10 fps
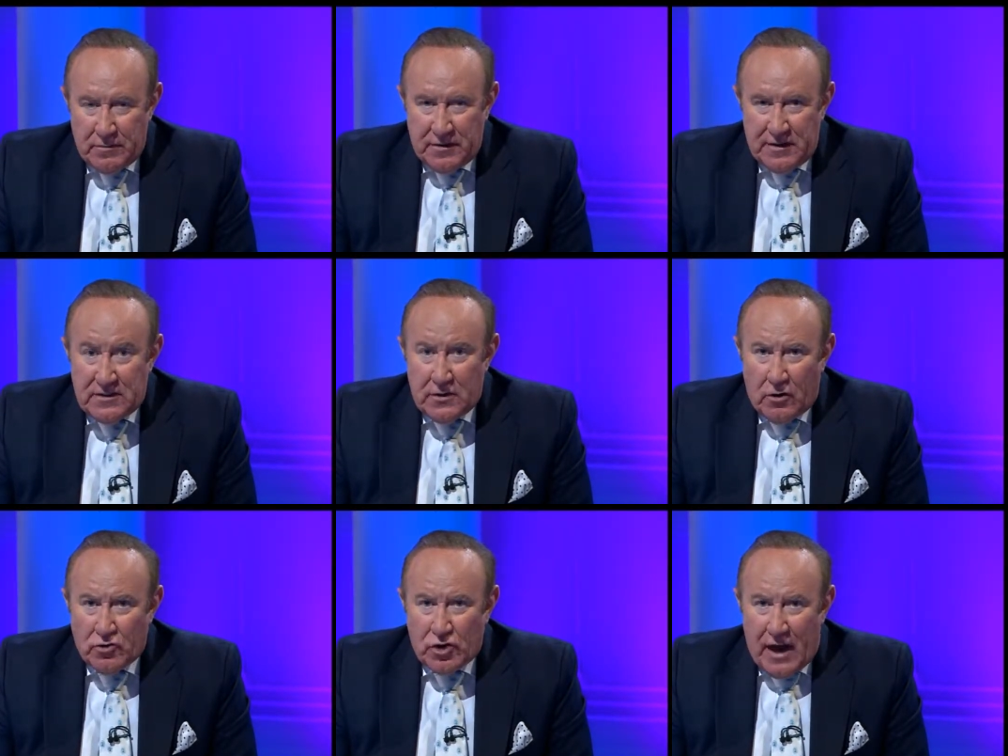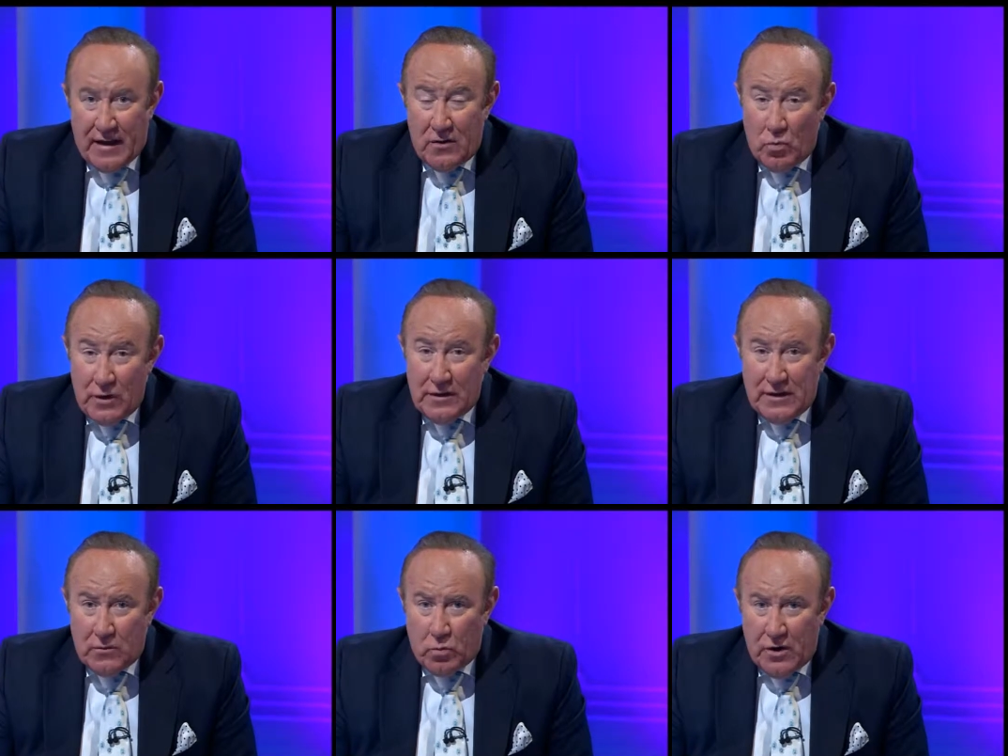But is it on track and will
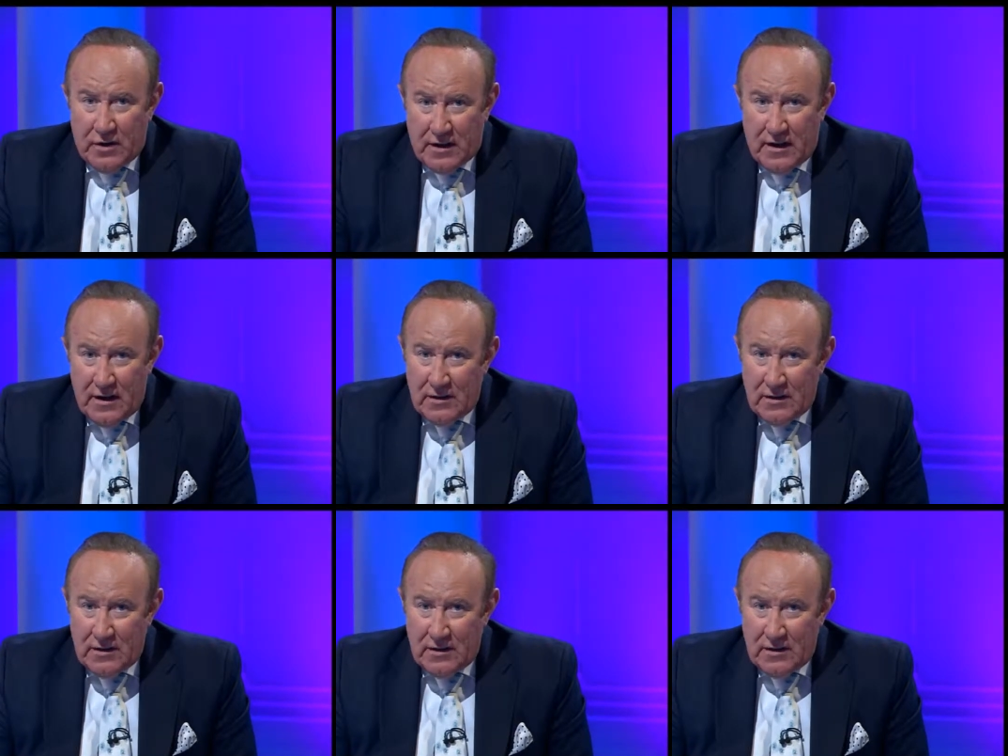it work?